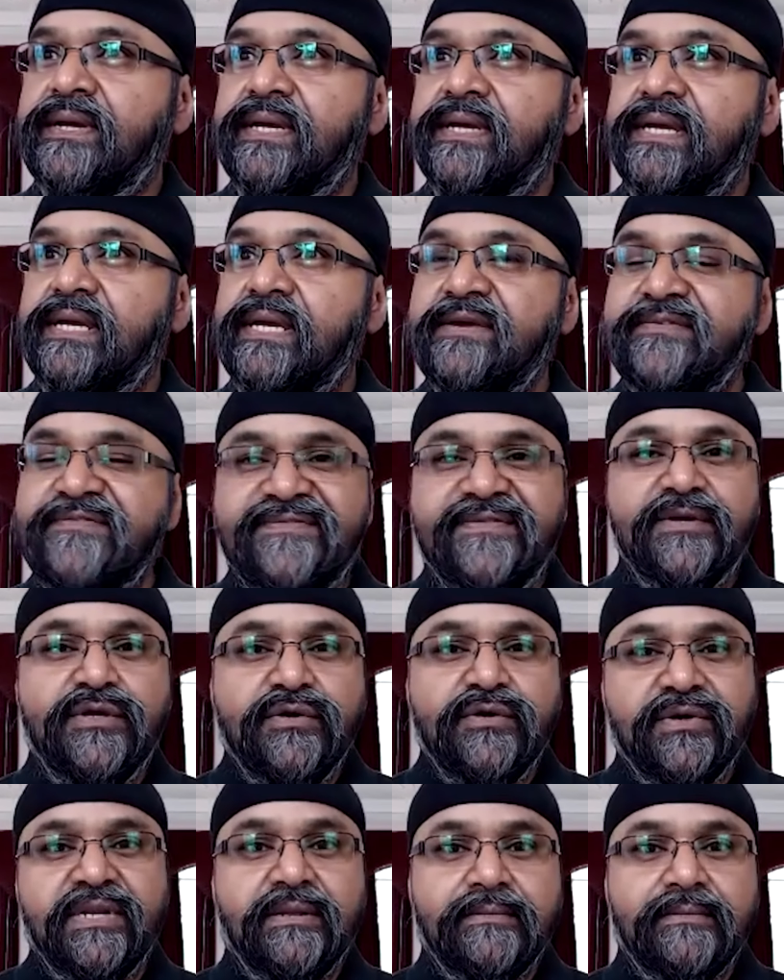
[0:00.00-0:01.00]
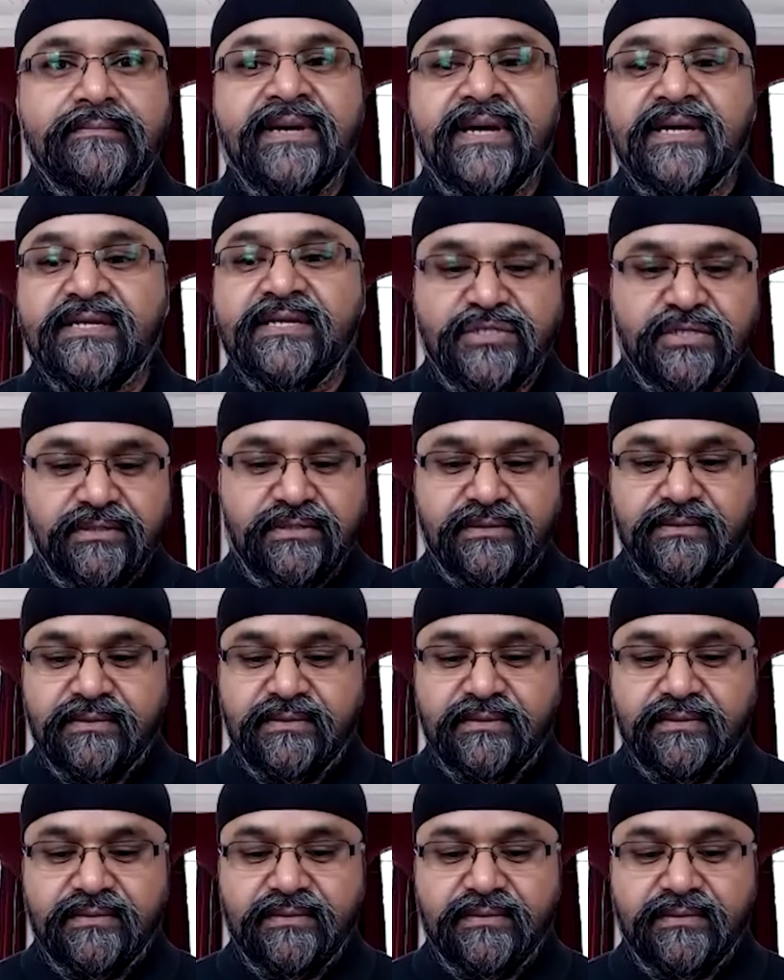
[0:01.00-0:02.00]
if you can imagine
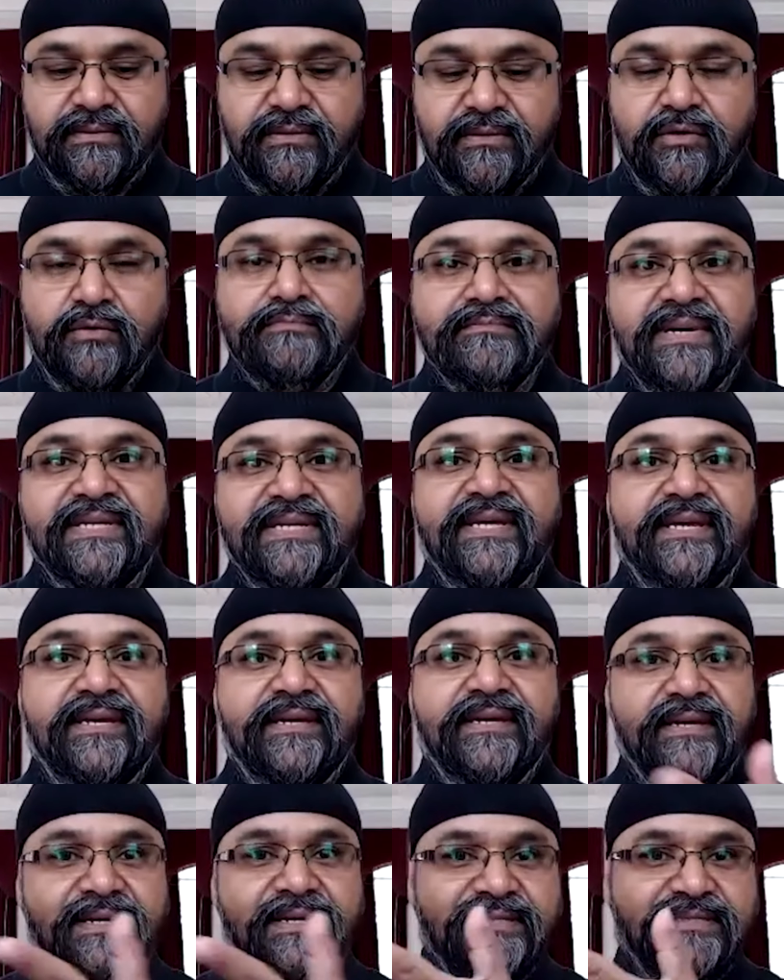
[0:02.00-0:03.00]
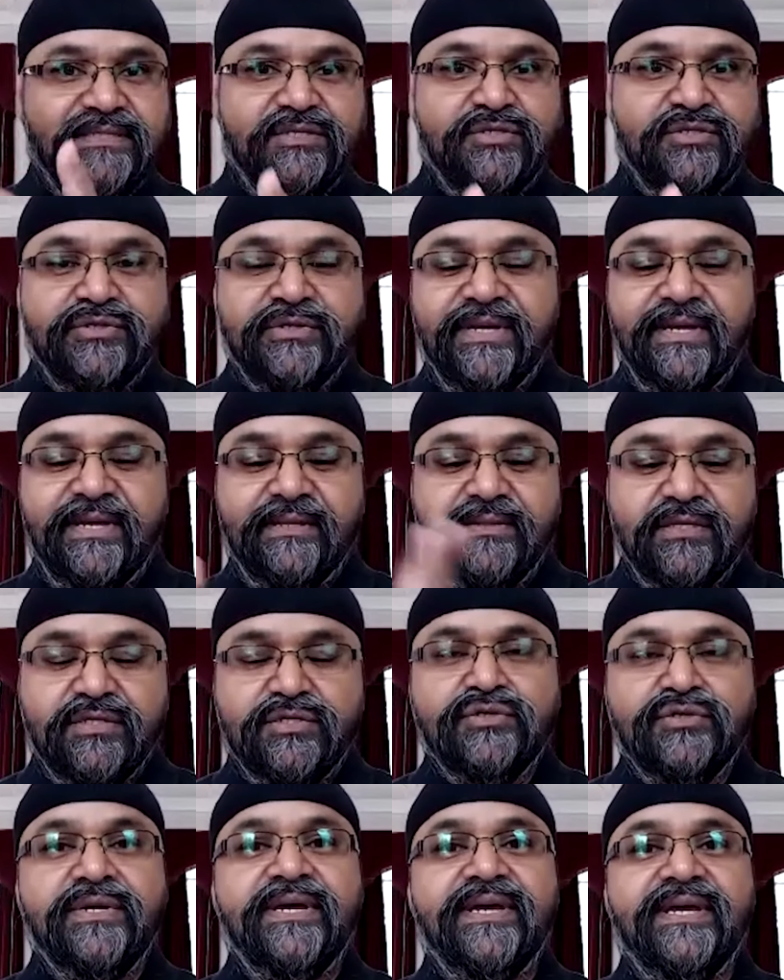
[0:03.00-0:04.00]
your money is the tree, the
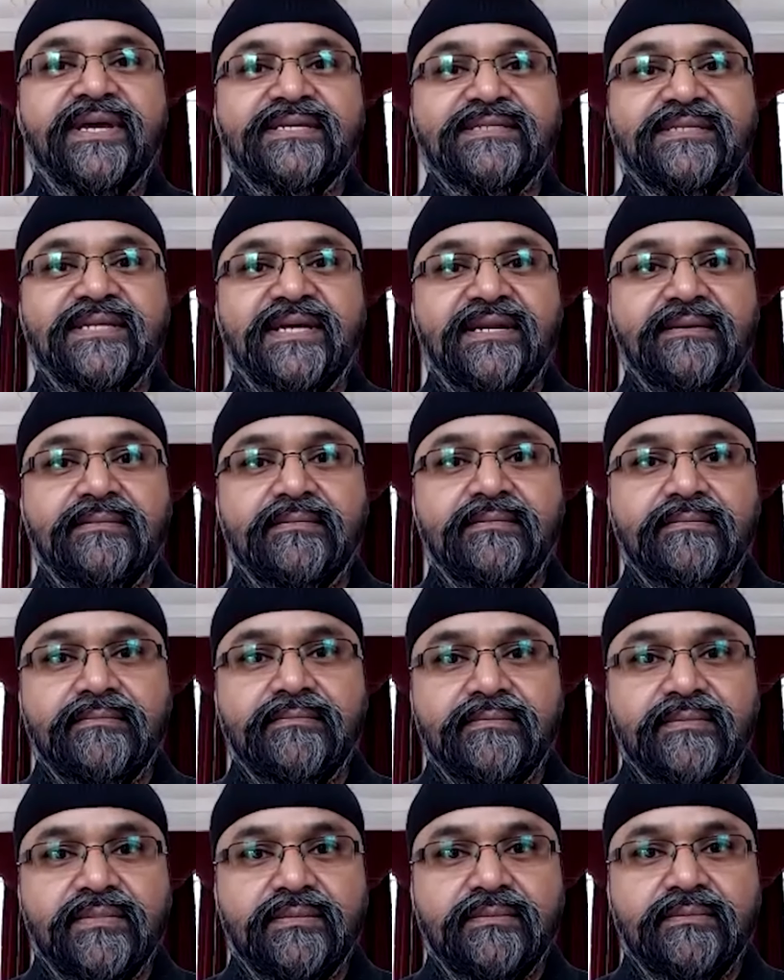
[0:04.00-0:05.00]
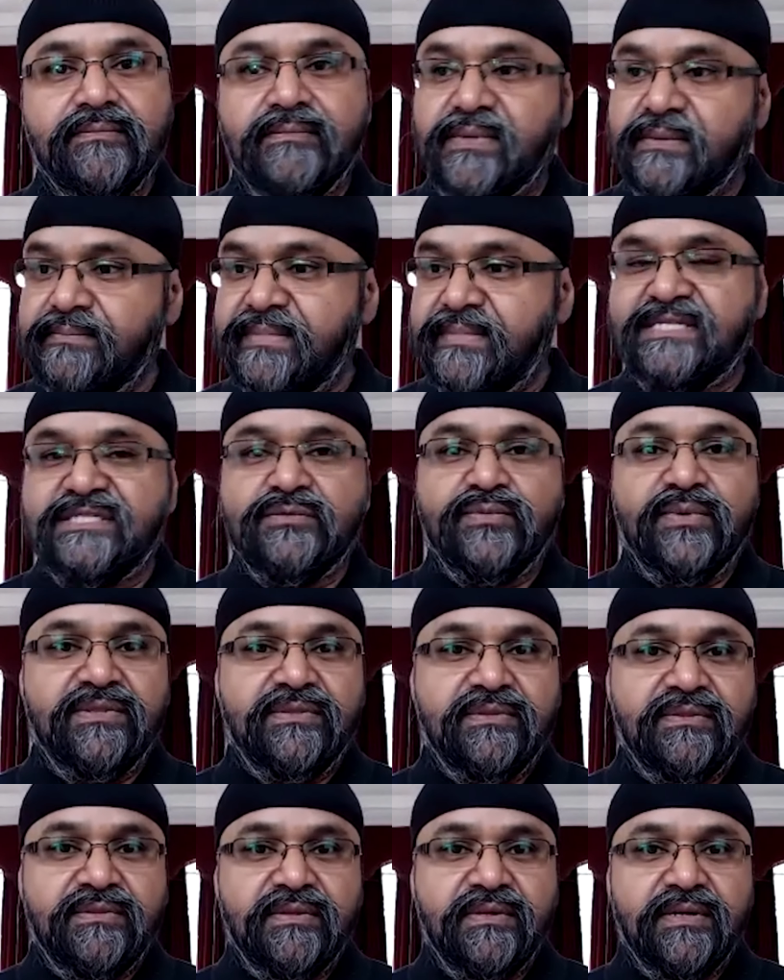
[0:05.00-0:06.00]
tree is then mixed
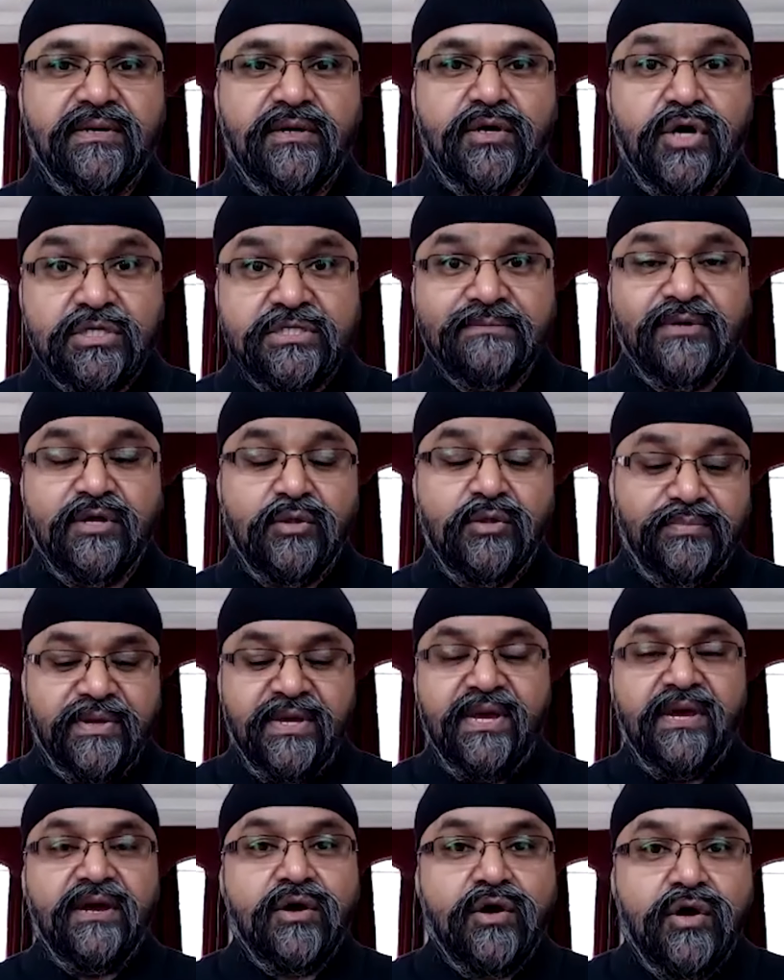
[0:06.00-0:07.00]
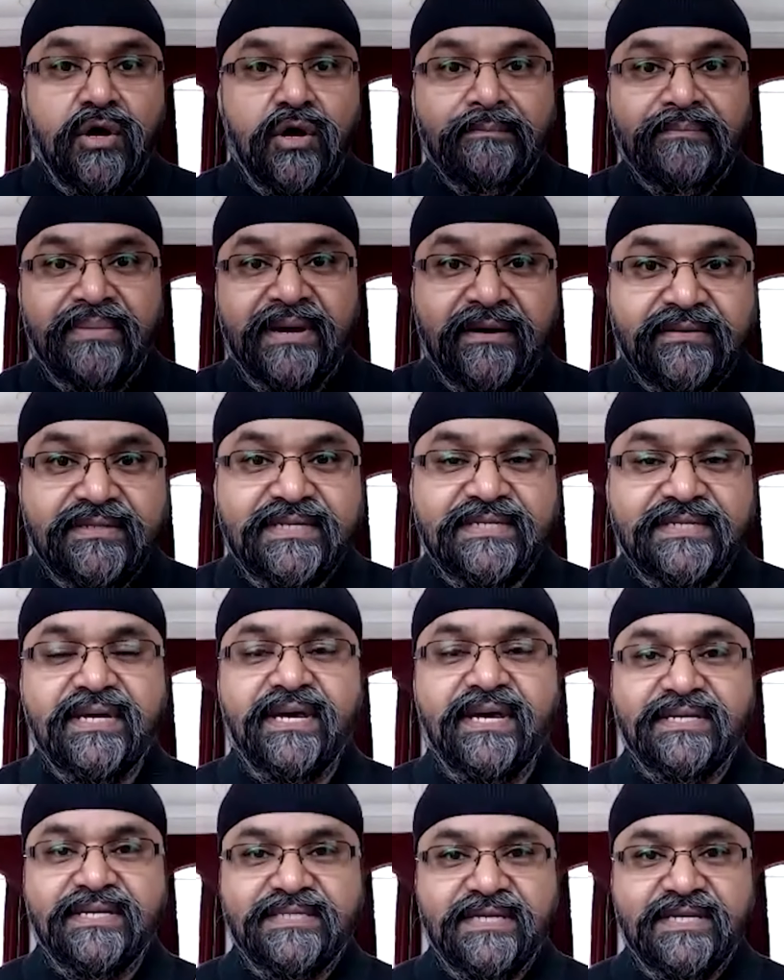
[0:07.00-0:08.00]
with cotton pulp, compounded,
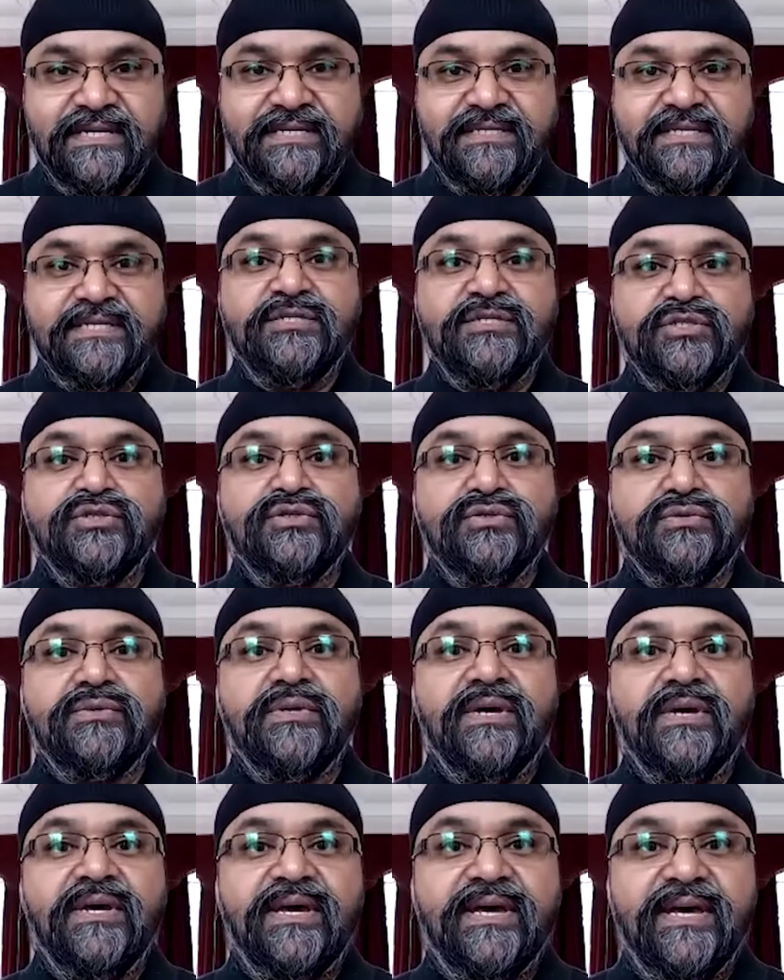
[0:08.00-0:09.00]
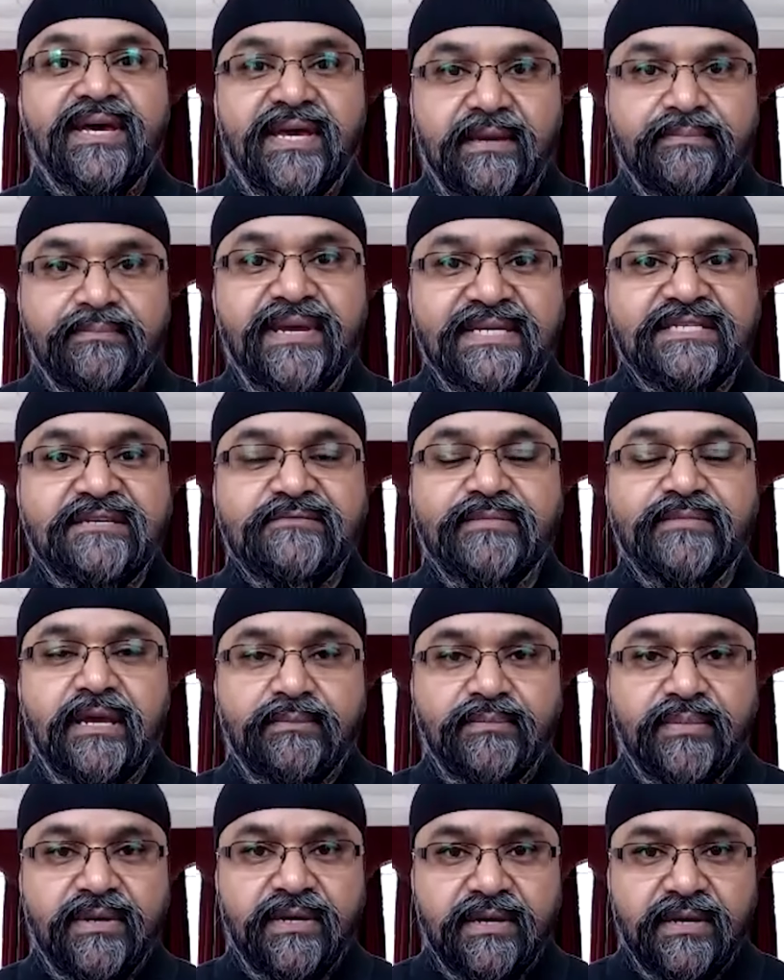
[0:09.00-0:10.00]
turned into a piece of
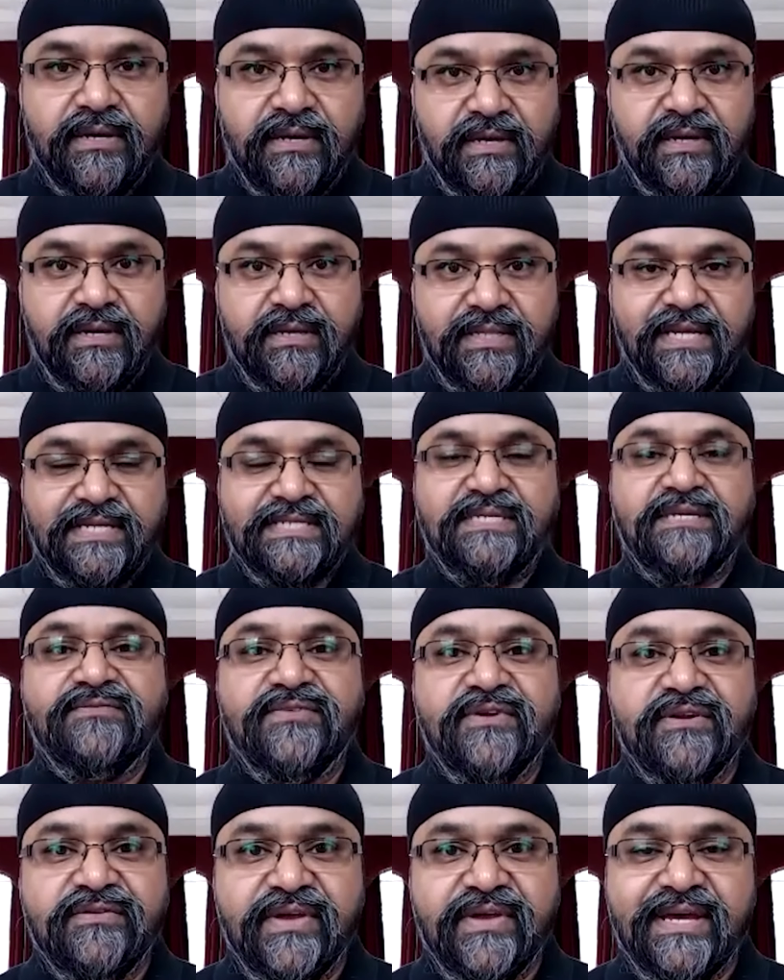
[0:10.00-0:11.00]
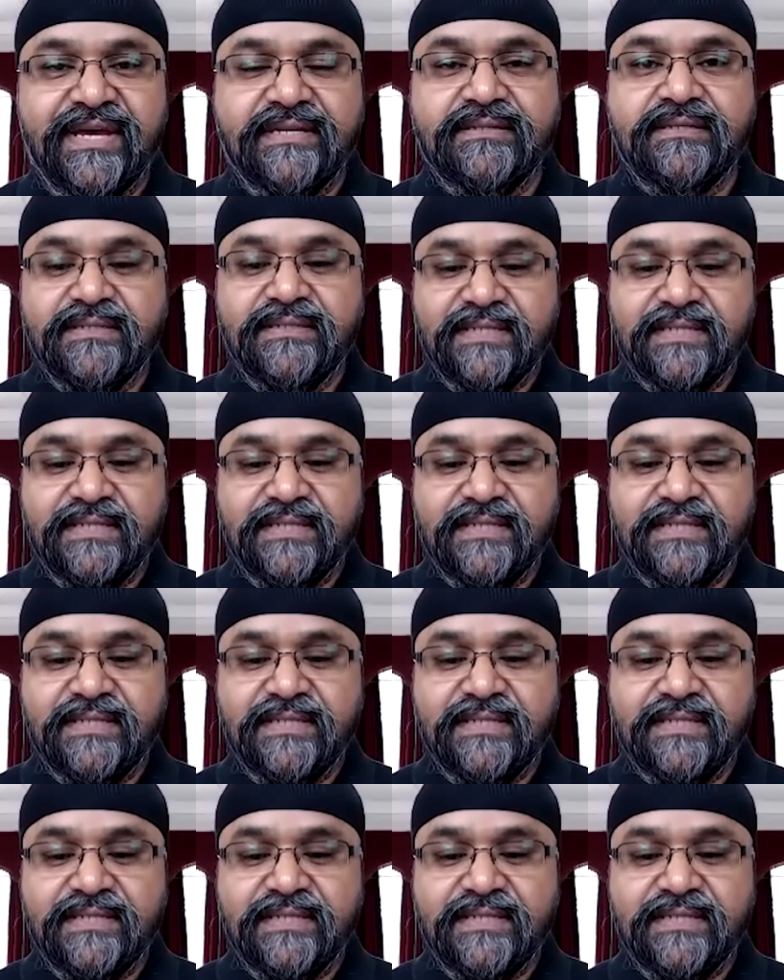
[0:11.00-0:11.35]
paper that's in front of your hand.